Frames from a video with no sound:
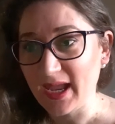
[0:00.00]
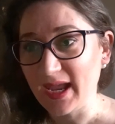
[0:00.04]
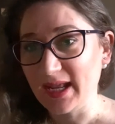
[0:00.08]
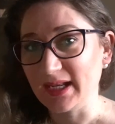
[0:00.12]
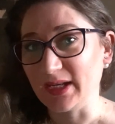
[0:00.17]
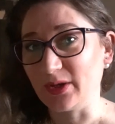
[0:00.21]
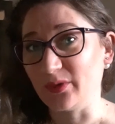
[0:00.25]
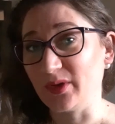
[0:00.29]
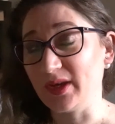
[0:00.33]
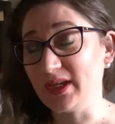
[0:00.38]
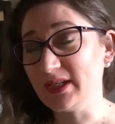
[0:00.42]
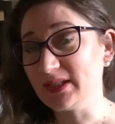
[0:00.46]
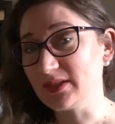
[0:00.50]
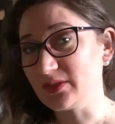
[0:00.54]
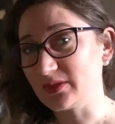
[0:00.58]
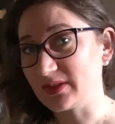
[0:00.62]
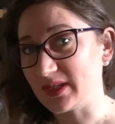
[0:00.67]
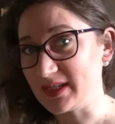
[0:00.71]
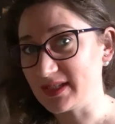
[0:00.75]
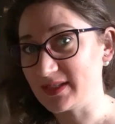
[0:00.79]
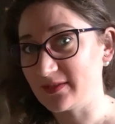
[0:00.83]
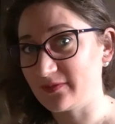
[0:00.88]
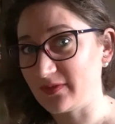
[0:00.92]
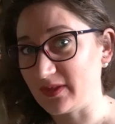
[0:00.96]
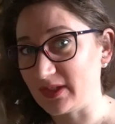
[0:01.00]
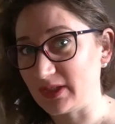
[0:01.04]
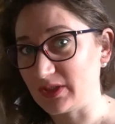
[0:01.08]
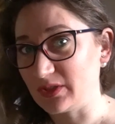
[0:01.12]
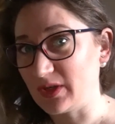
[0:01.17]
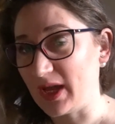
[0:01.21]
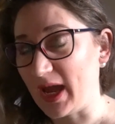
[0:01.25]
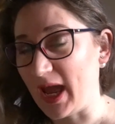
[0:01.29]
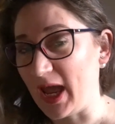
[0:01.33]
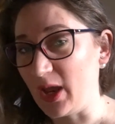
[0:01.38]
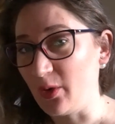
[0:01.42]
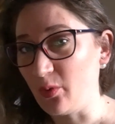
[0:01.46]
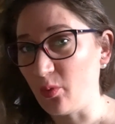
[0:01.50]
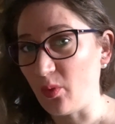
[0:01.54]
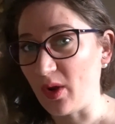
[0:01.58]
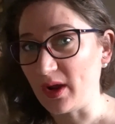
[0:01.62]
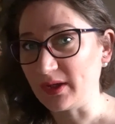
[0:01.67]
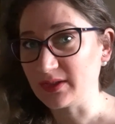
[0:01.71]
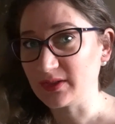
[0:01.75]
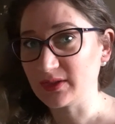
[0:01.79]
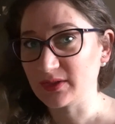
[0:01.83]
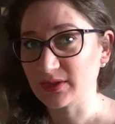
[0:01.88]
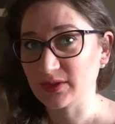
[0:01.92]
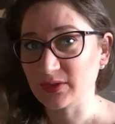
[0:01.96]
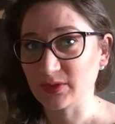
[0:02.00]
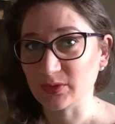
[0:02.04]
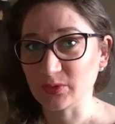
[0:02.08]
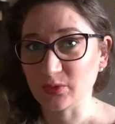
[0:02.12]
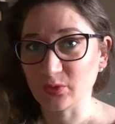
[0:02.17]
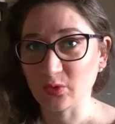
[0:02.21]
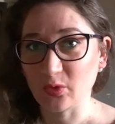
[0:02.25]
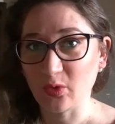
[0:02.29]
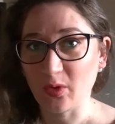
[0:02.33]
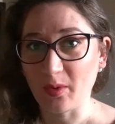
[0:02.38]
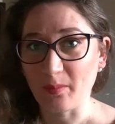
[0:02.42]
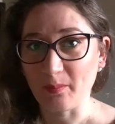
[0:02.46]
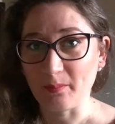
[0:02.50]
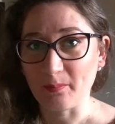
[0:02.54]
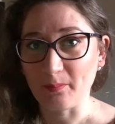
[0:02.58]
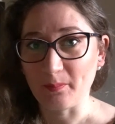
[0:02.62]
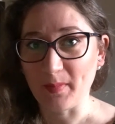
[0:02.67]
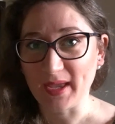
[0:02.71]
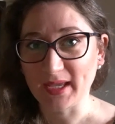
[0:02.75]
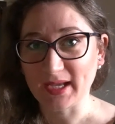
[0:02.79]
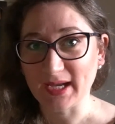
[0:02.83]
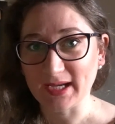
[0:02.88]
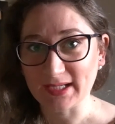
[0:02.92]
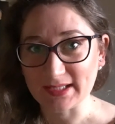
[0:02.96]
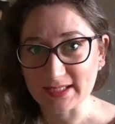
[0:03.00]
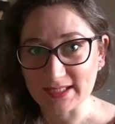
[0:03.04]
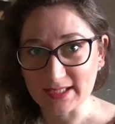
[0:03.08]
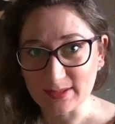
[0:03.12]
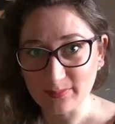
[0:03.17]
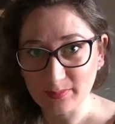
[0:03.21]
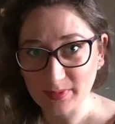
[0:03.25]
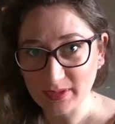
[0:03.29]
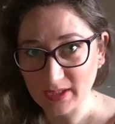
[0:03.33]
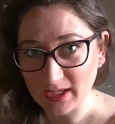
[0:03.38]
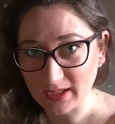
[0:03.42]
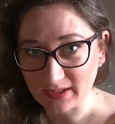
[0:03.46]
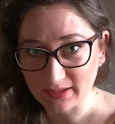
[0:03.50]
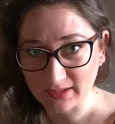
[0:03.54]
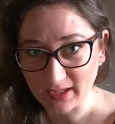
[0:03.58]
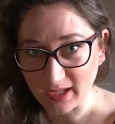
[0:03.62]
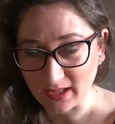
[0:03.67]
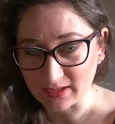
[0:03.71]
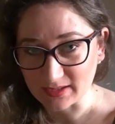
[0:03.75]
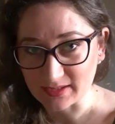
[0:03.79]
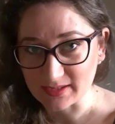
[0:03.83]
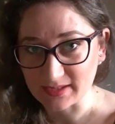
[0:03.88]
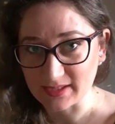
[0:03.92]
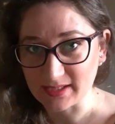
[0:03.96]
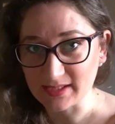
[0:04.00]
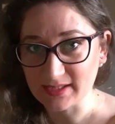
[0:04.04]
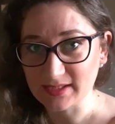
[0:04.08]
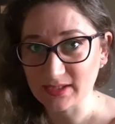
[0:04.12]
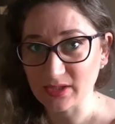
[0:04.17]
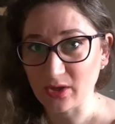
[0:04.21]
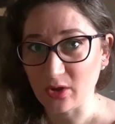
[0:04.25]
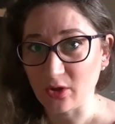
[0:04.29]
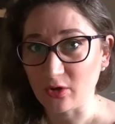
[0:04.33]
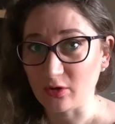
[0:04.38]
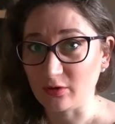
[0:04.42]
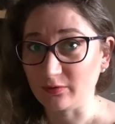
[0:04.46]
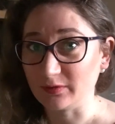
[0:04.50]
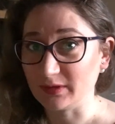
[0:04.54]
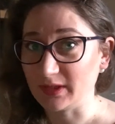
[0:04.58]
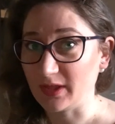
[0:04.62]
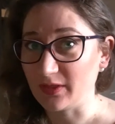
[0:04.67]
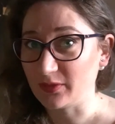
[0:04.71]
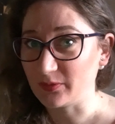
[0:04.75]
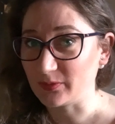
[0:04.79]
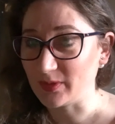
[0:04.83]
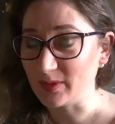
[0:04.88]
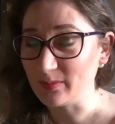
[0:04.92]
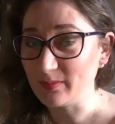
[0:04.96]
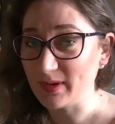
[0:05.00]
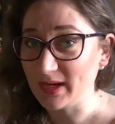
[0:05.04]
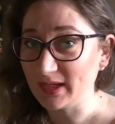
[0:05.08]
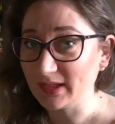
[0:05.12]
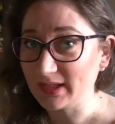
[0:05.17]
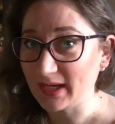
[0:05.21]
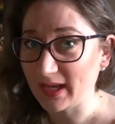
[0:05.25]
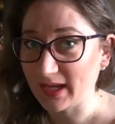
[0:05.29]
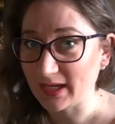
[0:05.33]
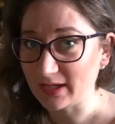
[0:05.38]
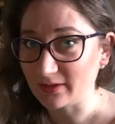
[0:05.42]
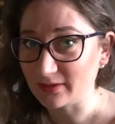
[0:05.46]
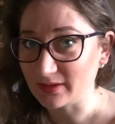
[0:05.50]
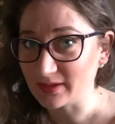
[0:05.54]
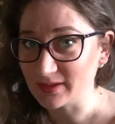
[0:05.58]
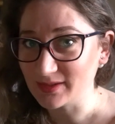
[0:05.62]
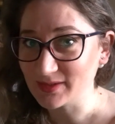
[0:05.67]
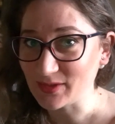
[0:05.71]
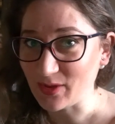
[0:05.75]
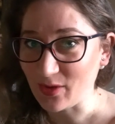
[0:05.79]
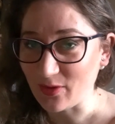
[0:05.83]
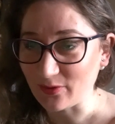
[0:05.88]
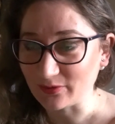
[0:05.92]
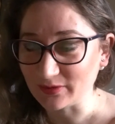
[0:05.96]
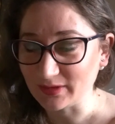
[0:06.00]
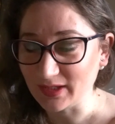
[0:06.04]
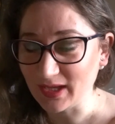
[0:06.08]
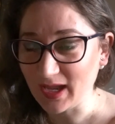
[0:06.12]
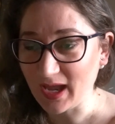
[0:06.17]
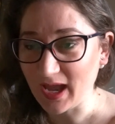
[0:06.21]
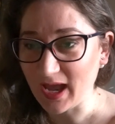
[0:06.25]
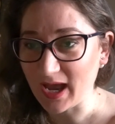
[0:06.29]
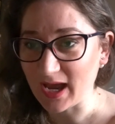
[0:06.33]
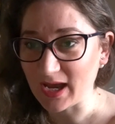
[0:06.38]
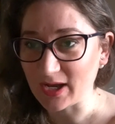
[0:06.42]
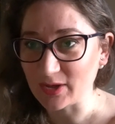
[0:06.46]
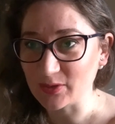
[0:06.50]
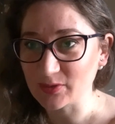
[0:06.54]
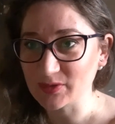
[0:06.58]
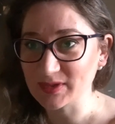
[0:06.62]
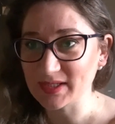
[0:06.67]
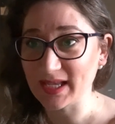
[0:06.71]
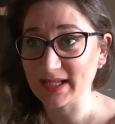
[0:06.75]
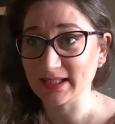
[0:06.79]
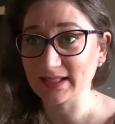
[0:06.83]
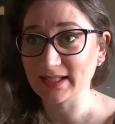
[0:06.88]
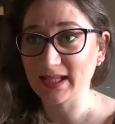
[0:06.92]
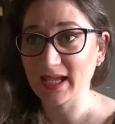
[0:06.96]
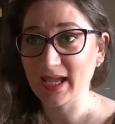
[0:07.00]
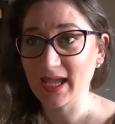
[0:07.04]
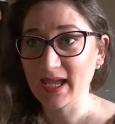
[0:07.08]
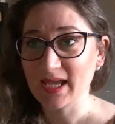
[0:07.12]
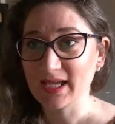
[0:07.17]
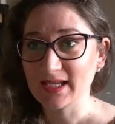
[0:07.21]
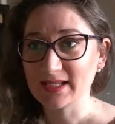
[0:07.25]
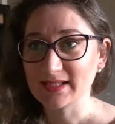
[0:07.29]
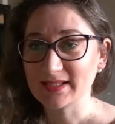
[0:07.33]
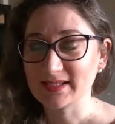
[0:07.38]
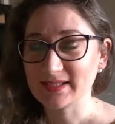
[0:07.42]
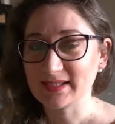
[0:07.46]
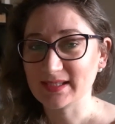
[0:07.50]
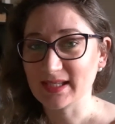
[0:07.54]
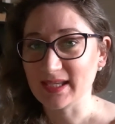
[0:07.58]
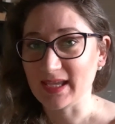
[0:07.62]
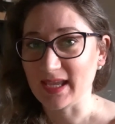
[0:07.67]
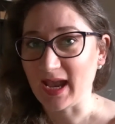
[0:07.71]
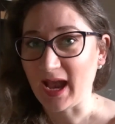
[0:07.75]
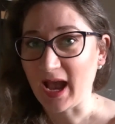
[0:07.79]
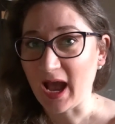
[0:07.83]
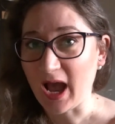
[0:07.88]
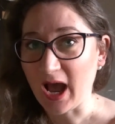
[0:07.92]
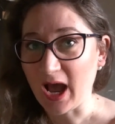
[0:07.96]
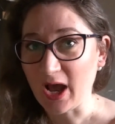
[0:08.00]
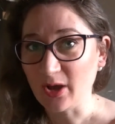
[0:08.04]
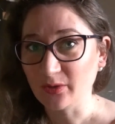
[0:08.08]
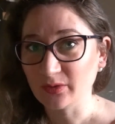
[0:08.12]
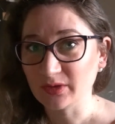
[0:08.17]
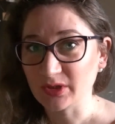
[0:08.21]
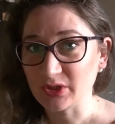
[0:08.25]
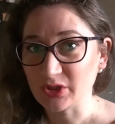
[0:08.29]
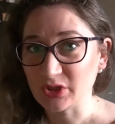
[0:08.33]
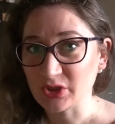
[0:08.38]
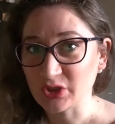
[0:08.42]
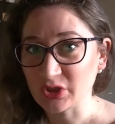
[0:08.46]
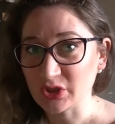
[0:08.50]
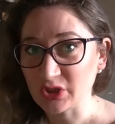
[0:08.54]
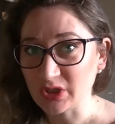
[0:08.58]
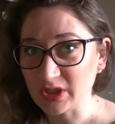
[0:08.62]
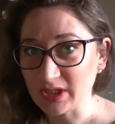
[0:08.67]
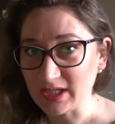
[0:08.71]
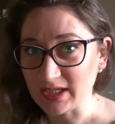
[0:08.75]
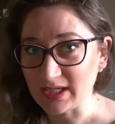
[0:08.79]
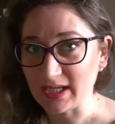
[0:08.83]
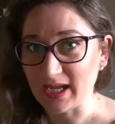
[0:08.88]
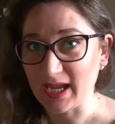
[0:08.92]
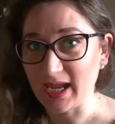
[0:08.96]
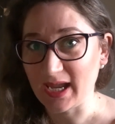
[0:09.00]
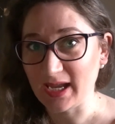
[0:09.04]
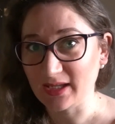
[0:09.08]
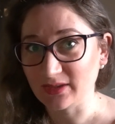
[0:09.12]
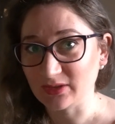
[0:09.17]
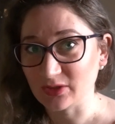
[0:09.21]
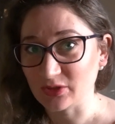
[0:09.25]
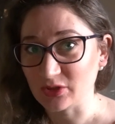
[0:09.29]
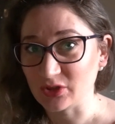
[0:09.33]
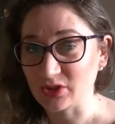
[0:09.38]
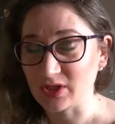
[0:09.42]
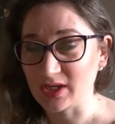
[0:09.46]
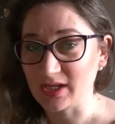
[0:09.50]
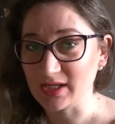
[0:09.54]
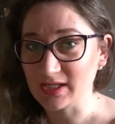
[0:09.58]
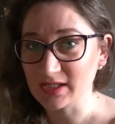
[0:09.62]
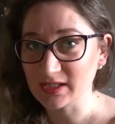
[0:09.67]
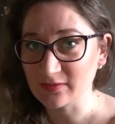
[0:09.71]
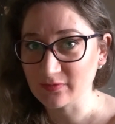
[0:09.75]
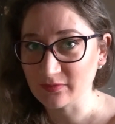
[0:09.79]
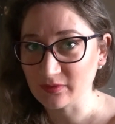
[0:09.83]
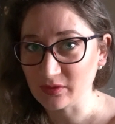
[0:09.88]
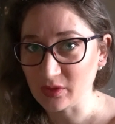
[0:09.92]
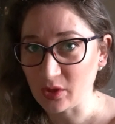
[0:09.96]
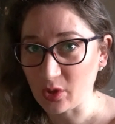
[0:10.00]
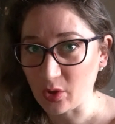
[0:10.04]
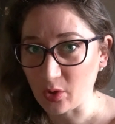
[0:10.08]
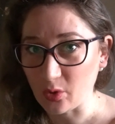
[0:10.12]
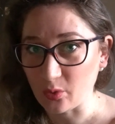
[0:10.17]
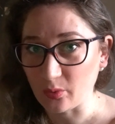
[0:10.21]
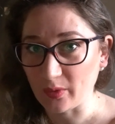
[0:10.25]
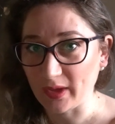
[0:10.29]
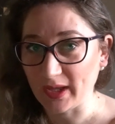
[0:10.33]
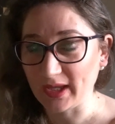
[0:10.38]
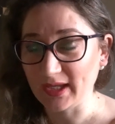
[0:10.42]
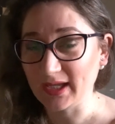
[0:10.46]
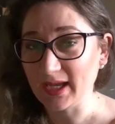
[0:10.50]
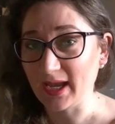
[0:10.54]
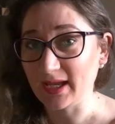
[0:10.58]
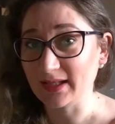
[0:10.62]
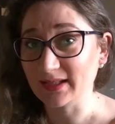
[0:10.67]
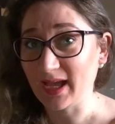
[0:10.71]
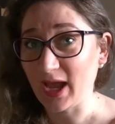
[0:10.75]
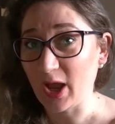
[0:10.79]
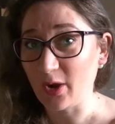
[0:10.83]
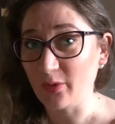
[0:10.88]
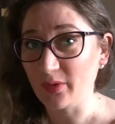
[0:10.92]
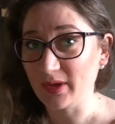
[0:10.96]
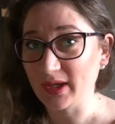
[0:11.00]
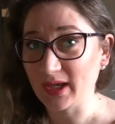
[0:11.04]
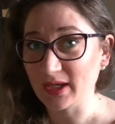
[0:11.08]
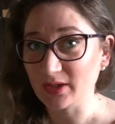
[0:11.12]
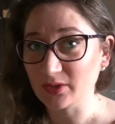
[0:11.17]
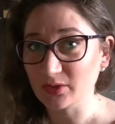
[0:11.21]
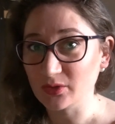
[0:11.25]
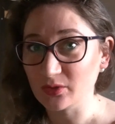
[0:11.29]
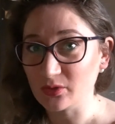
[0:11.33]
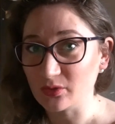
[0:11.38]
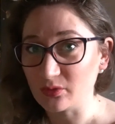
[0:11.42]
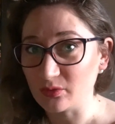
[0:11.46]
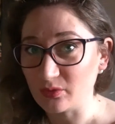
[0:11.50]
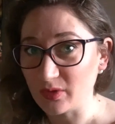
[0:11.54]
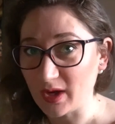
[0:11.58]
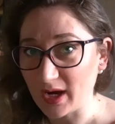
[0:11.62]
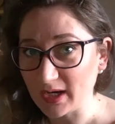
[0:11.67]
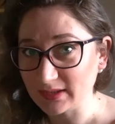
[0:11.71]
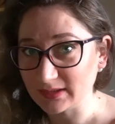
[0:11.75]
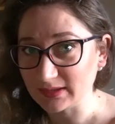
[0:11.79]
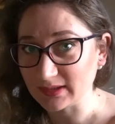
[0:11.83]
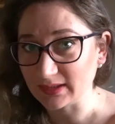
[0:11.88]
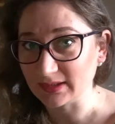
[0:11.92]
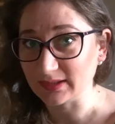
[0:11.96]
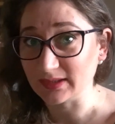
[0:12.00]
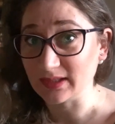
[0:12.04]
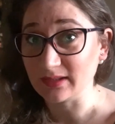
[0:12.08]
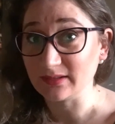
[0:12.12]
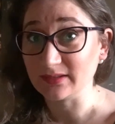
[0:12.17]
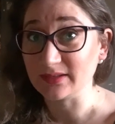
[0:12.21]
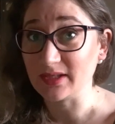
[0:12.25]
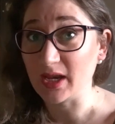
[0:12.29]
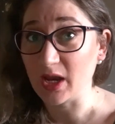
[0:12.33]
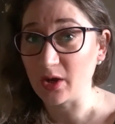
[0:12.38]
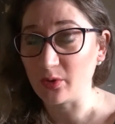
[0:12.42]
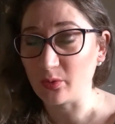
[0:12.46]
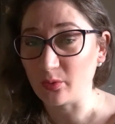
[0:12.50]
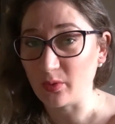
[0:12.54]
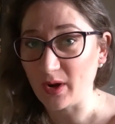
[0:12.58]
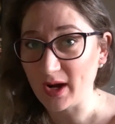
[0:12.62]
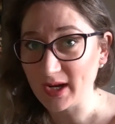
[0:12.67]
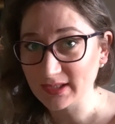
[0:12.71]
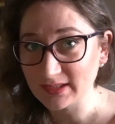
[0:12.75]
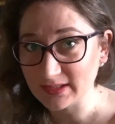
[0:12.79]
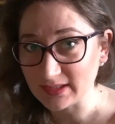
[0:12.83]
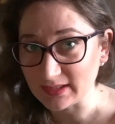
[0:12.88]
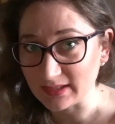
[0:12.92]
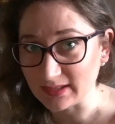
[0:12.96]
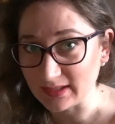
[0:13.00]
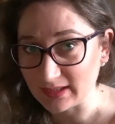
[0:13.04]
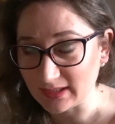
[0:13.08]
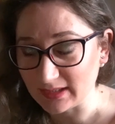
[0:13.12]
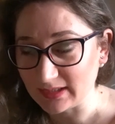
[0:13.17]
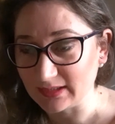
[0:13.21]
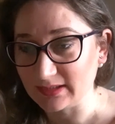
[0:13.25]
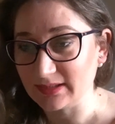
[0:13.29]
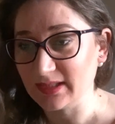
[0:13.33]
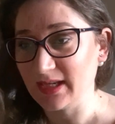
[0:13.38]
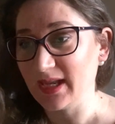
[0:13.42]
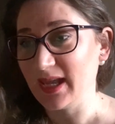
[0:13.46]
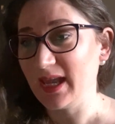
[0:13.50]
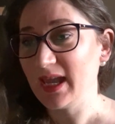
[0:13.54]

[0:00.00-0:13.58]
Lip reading: Now, in today's video, I want to make a deeper analysis of the three main areas of the house and see how the Qi energy is flowing and how we can correct it, directing it,